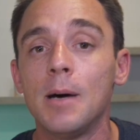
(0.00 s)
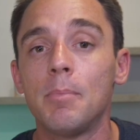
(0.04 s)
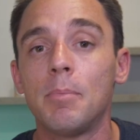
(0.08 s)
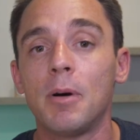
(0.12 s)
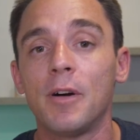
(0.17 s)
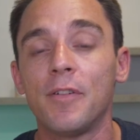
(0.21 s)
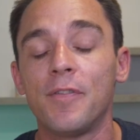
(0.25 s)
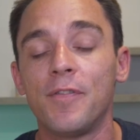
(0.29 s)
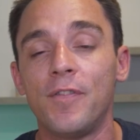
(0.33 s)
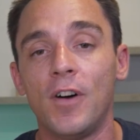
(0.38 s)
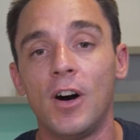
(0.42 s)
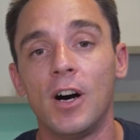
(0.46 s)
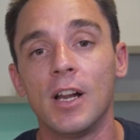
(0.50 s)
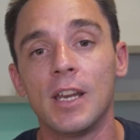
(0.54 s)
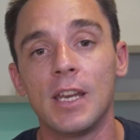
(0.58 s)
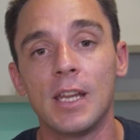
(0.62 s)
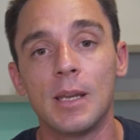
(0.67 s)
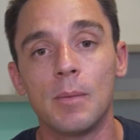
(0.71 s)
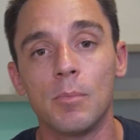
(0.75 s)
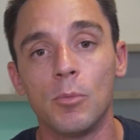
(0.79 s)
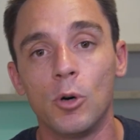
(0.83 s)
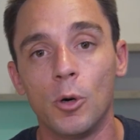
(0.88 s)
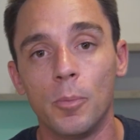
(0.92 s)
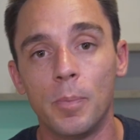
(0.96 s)
by
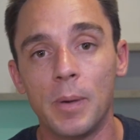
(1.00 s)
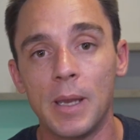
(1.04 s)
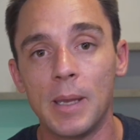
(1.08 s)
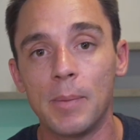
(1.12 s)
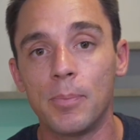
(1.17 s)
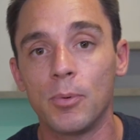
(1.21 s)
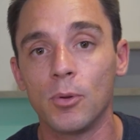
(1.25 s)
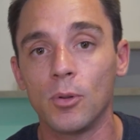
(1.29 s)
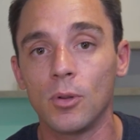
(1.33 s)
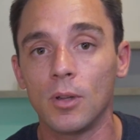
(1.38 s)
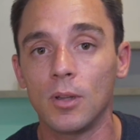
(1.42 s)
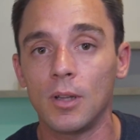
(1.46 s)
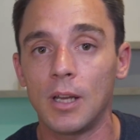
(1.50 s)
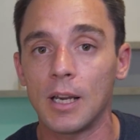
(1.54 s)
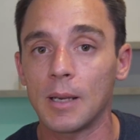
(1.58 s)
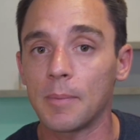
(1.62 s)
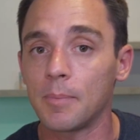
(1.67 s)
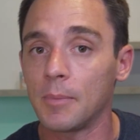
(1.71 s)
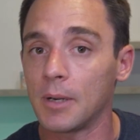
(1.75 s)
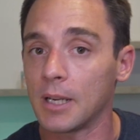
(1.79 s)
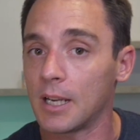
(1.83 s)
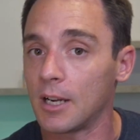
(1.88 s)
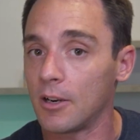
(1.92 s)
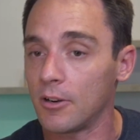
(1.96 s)
finding more people like
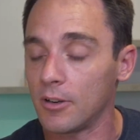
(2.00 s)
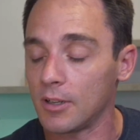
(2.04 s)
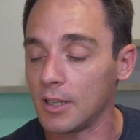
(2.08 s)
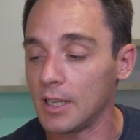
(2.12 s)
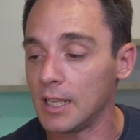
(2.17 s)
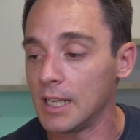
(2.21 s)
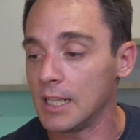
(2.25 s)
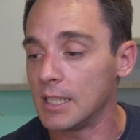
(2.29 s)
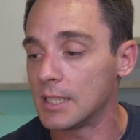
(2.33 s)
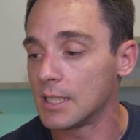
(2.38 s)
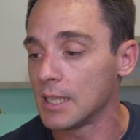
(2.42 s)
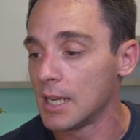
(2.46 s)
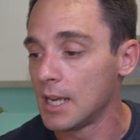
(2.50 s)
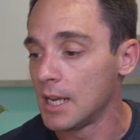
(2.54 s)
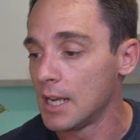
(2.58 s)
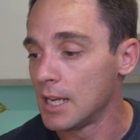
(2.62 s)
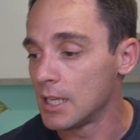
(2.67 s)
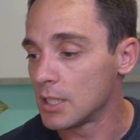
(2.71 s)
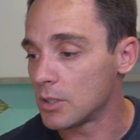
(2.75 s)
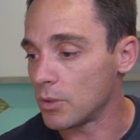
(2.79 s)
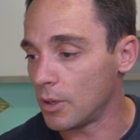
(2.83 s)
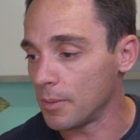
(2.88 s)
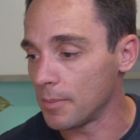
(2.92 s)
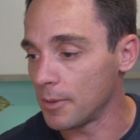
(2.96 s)
my current leads.
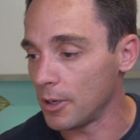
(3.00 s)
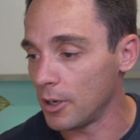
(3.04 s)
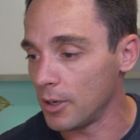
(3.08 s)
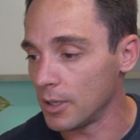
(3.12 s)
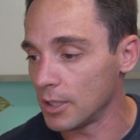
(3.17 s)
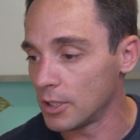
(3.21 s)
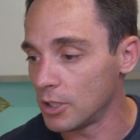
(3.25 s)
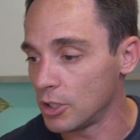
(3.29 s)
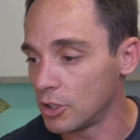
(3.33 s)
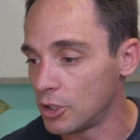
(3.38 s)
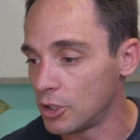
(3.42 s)
So I'm going to